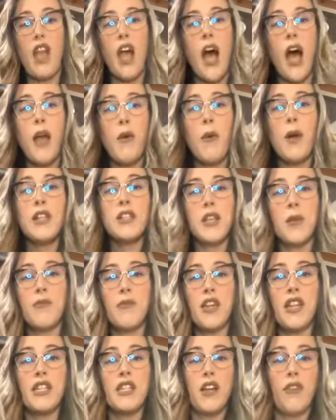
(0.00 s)
I want
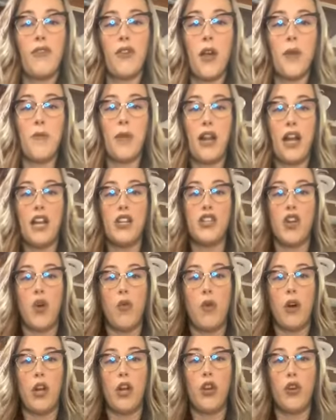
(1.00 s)
something different, but I
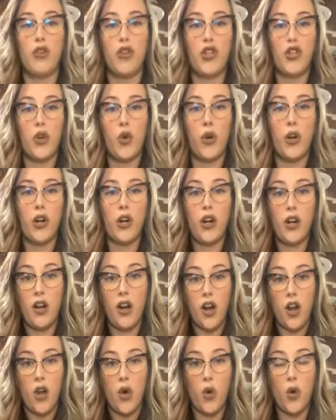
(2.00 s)
don't want to go
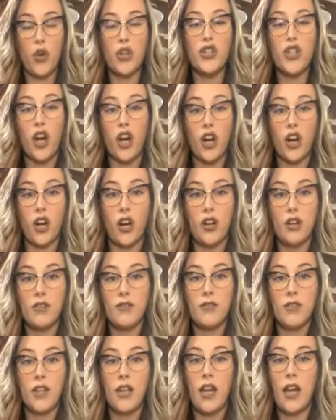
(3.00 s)
shorter or darker.
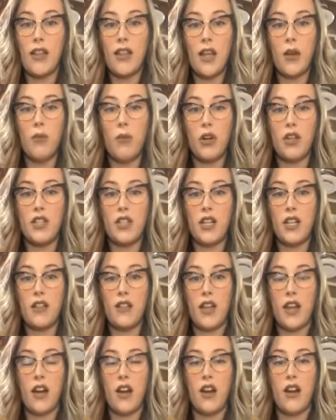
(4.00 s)
And then we're
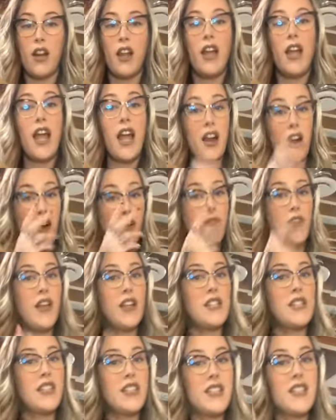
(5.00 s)
sitting there and our
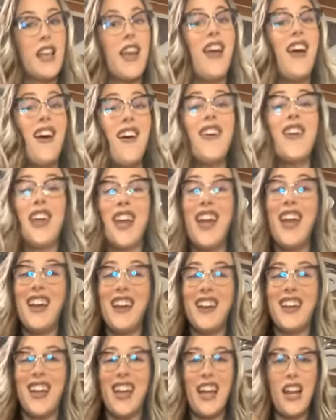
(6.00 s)
faces say, okay,
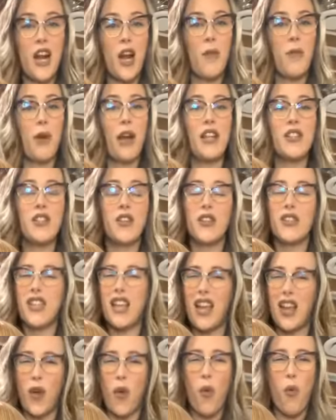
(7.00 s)
okay. And our brains are
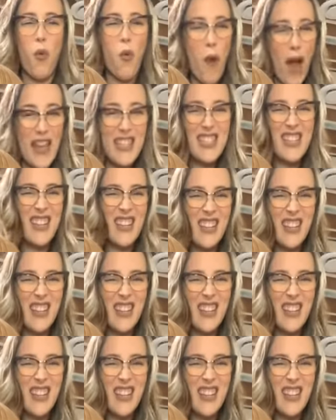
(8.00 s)
saying, what?